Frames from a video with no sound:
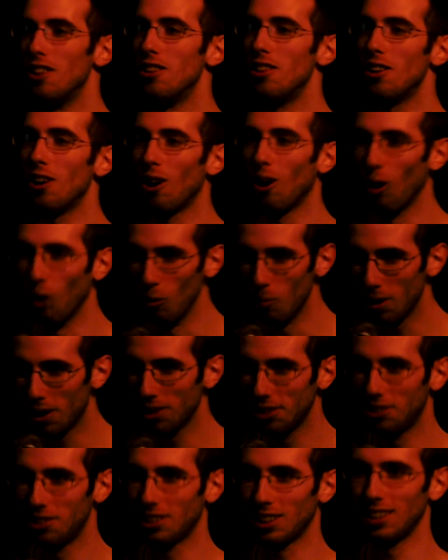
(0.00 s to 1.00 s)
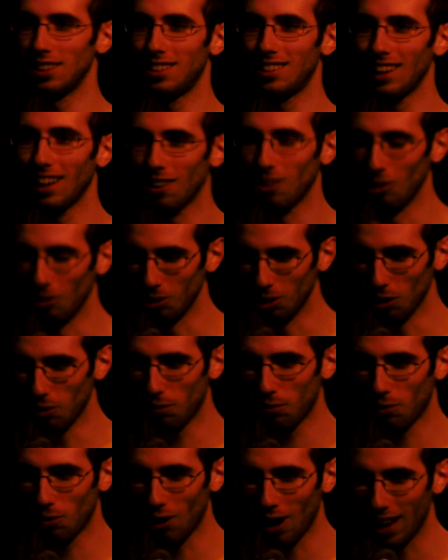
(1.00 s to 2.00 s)
No, because you're going to tell all your
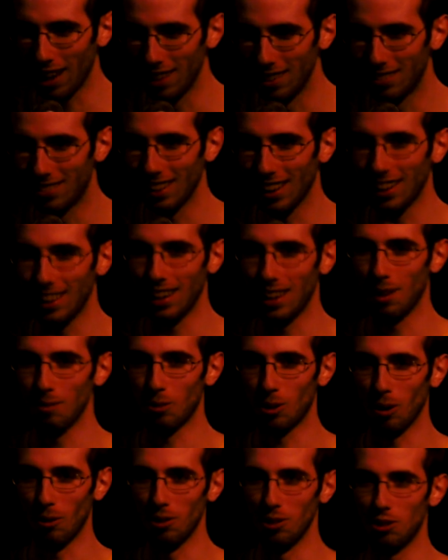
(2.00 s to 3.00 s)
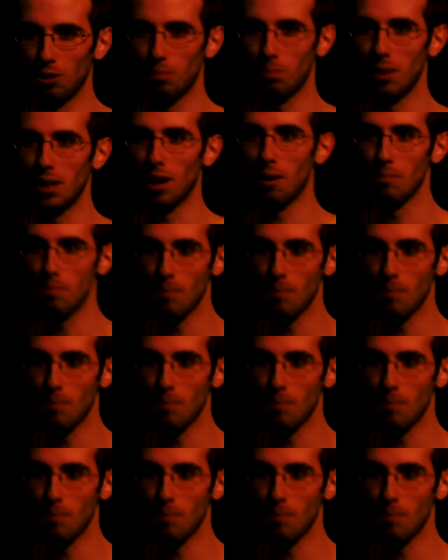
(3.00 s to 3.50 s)
friends, and then I'm going to be a